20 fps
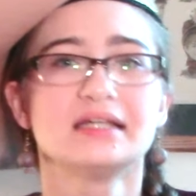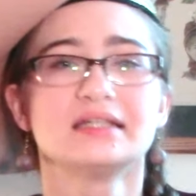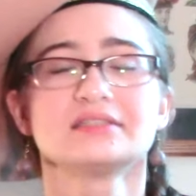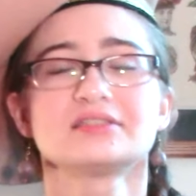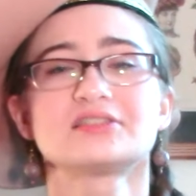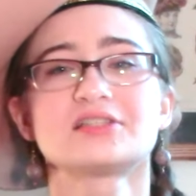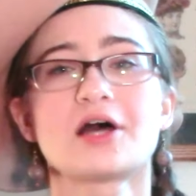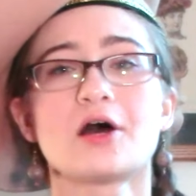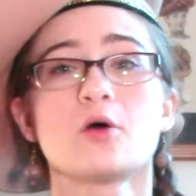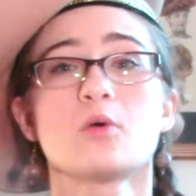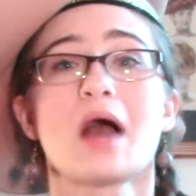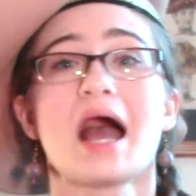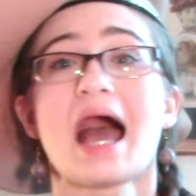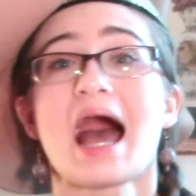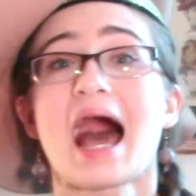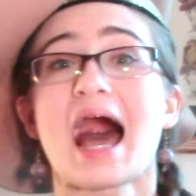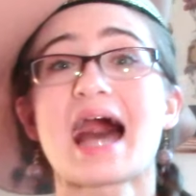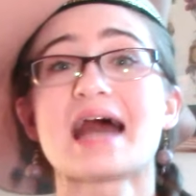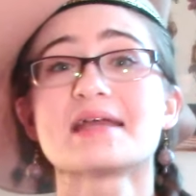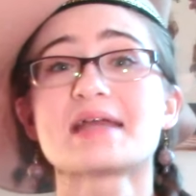So
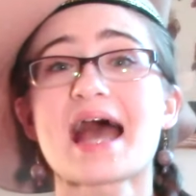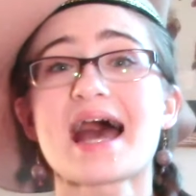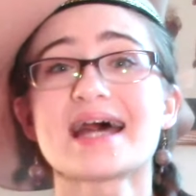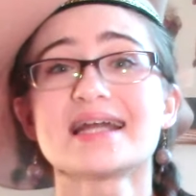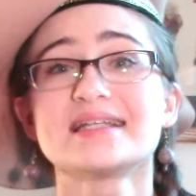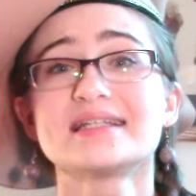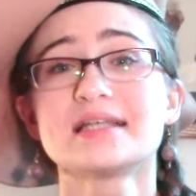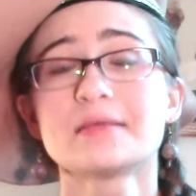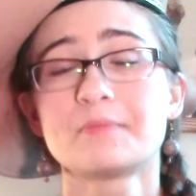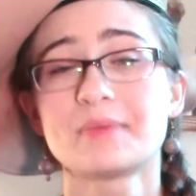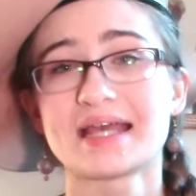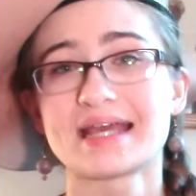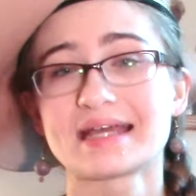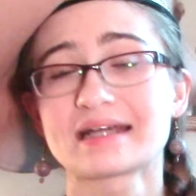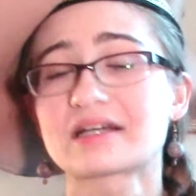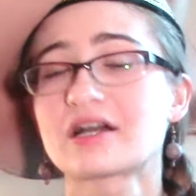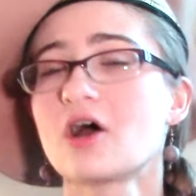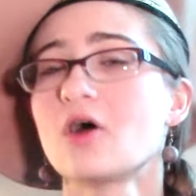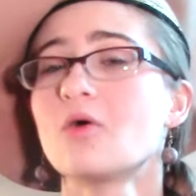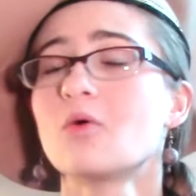I had to
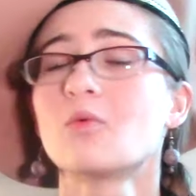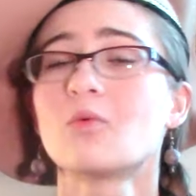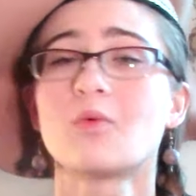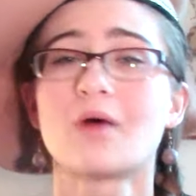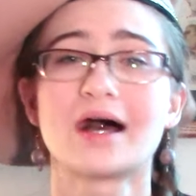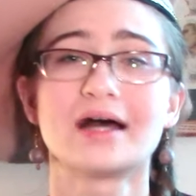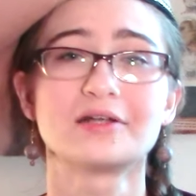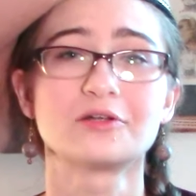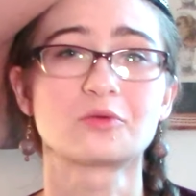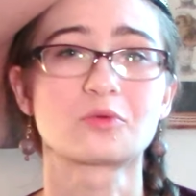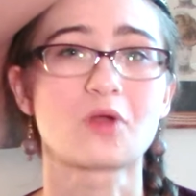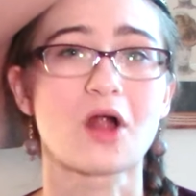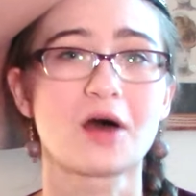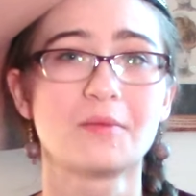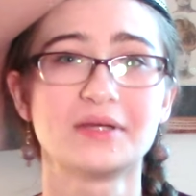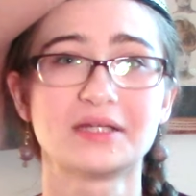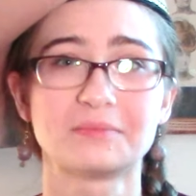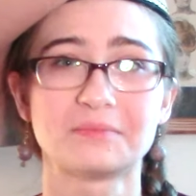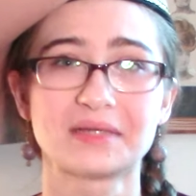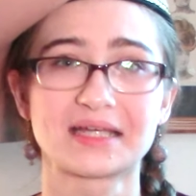pick one
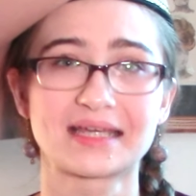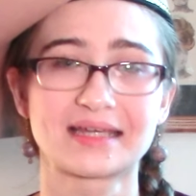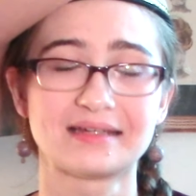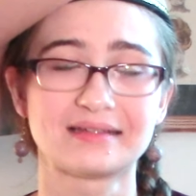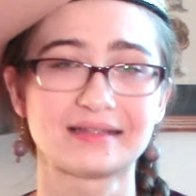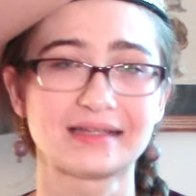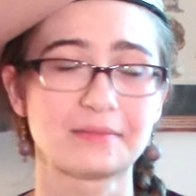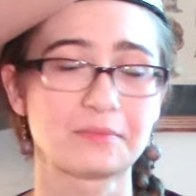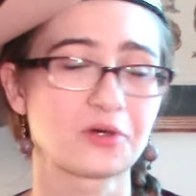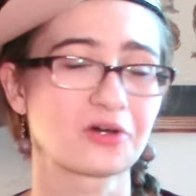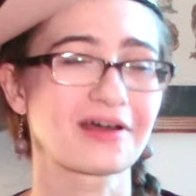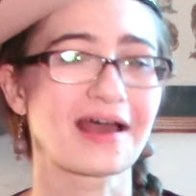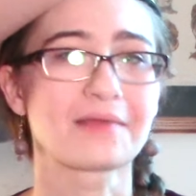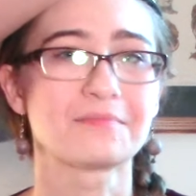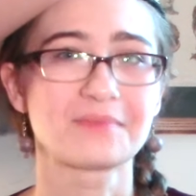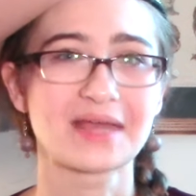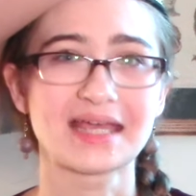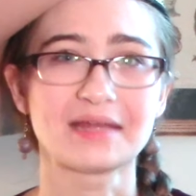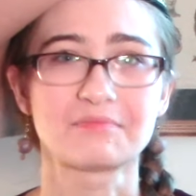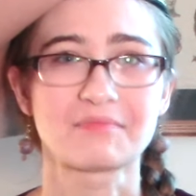Robin McKinley book. I
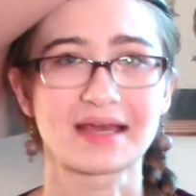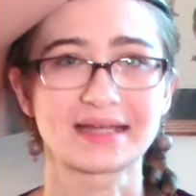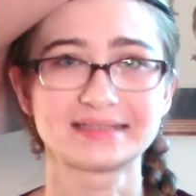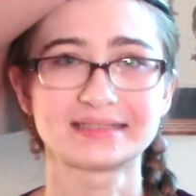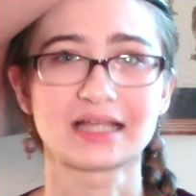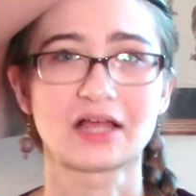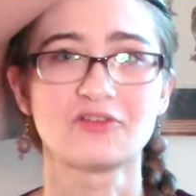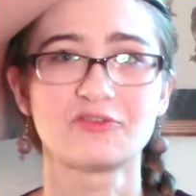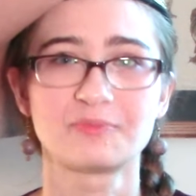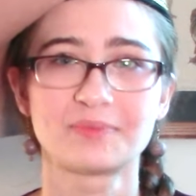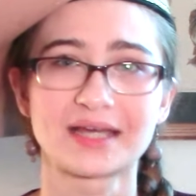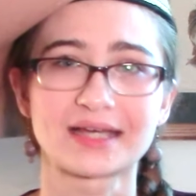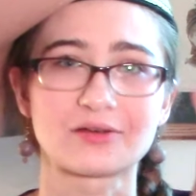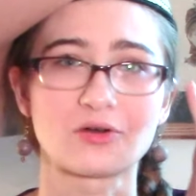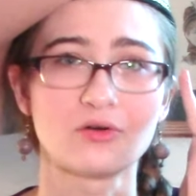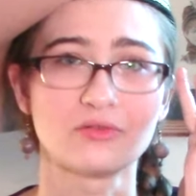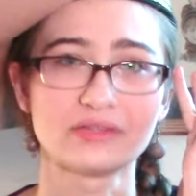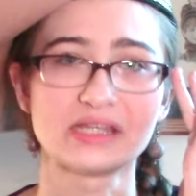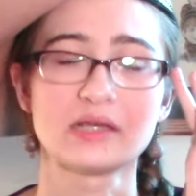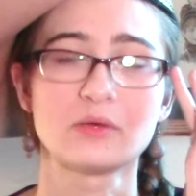made myself pick
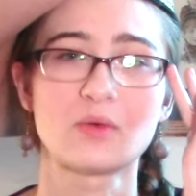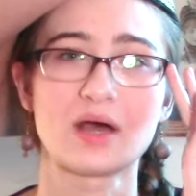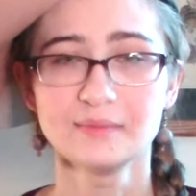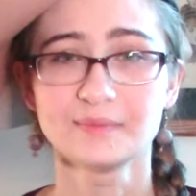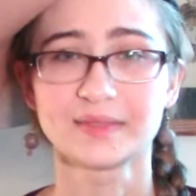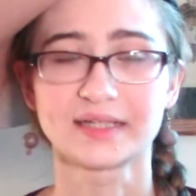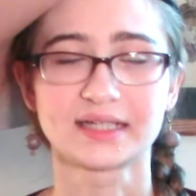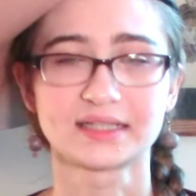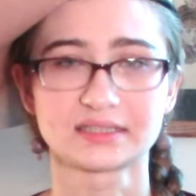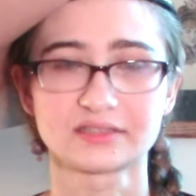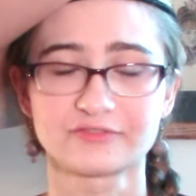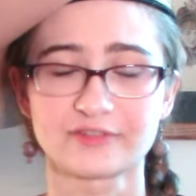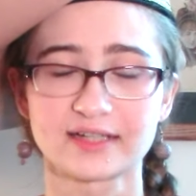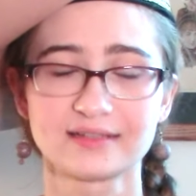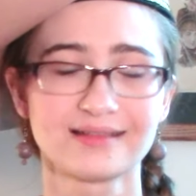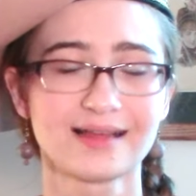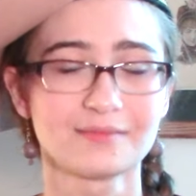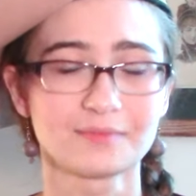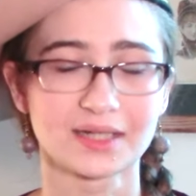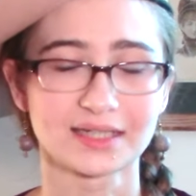only one because if
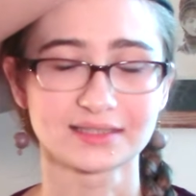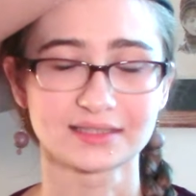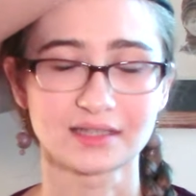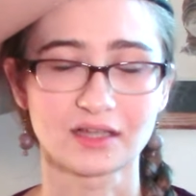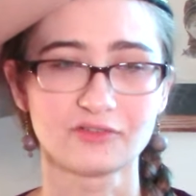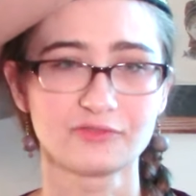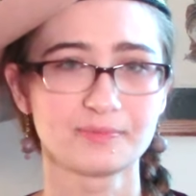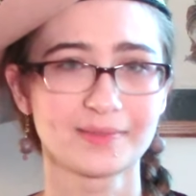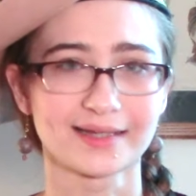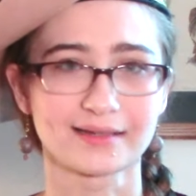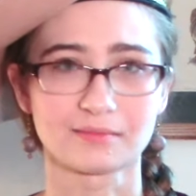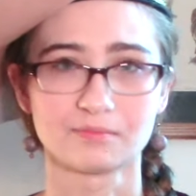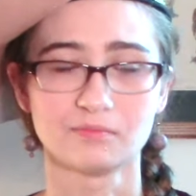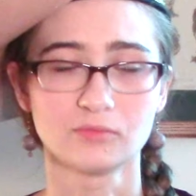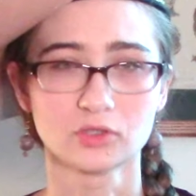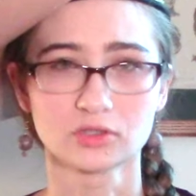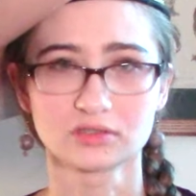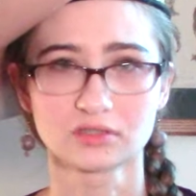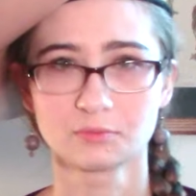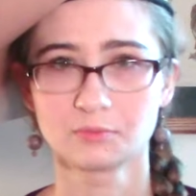I let myself pick
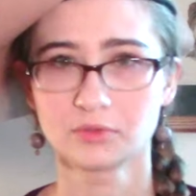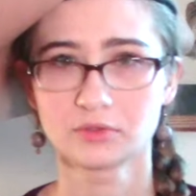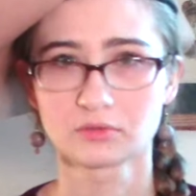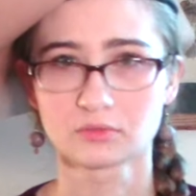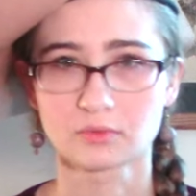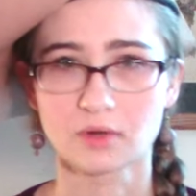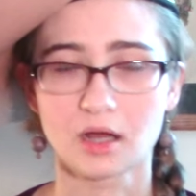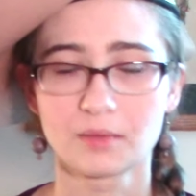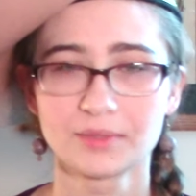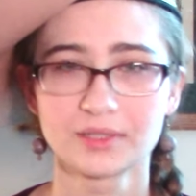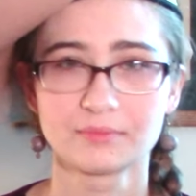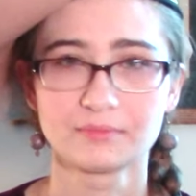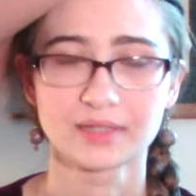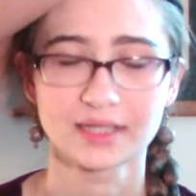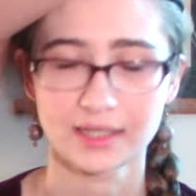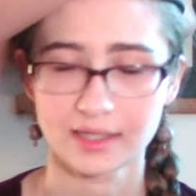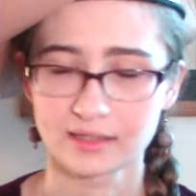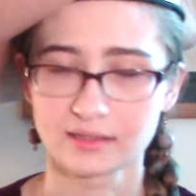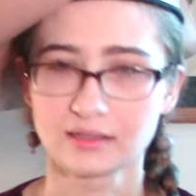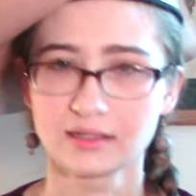multiple Robin
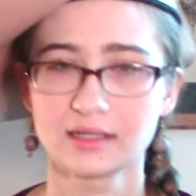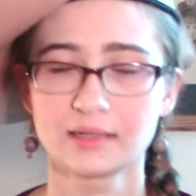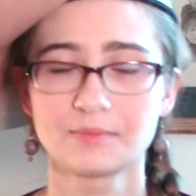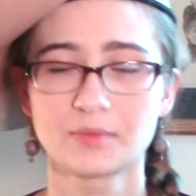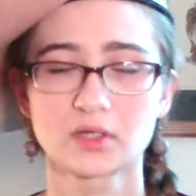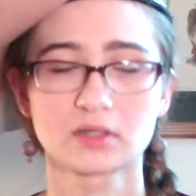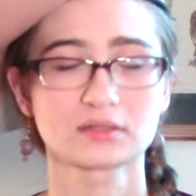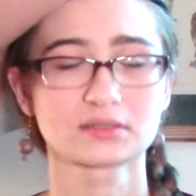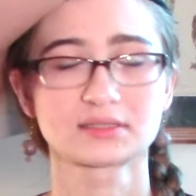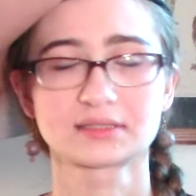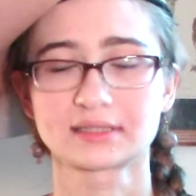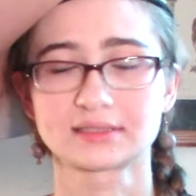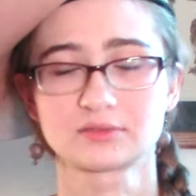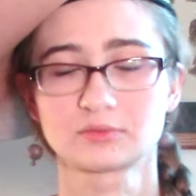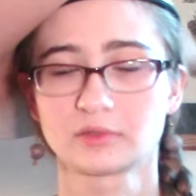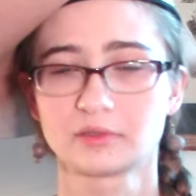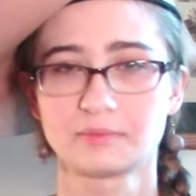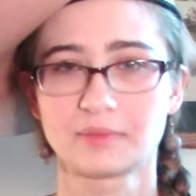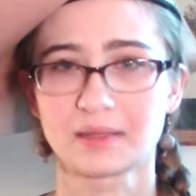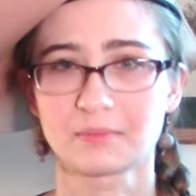McKinley books, this
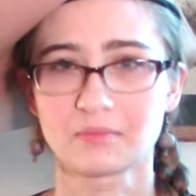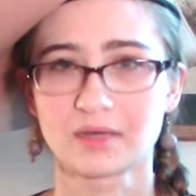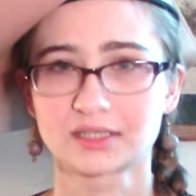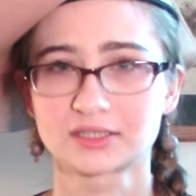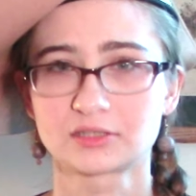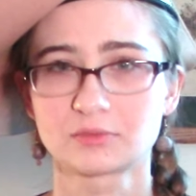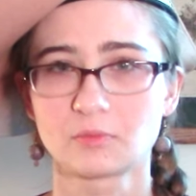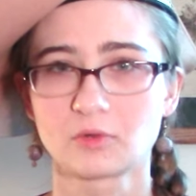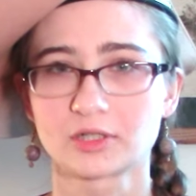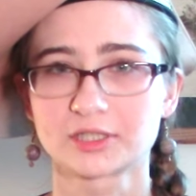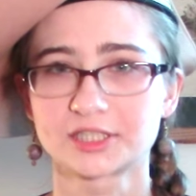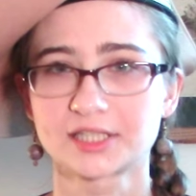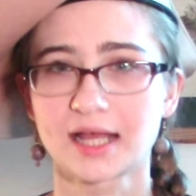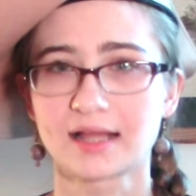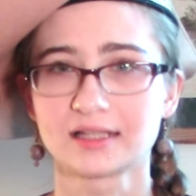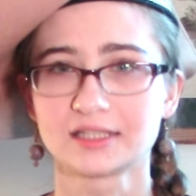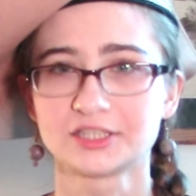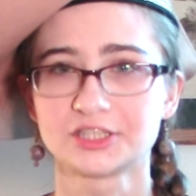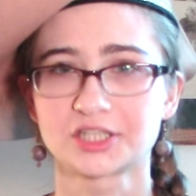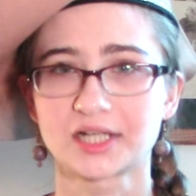would be much more
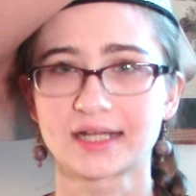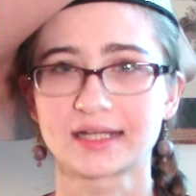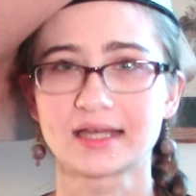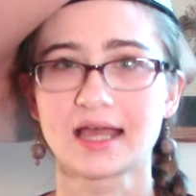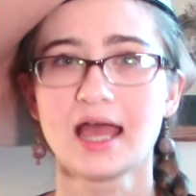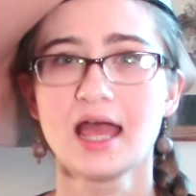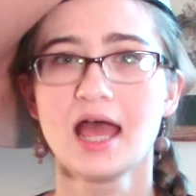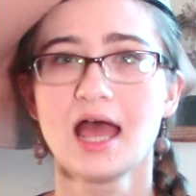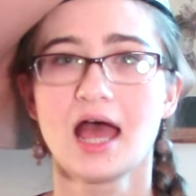challenging.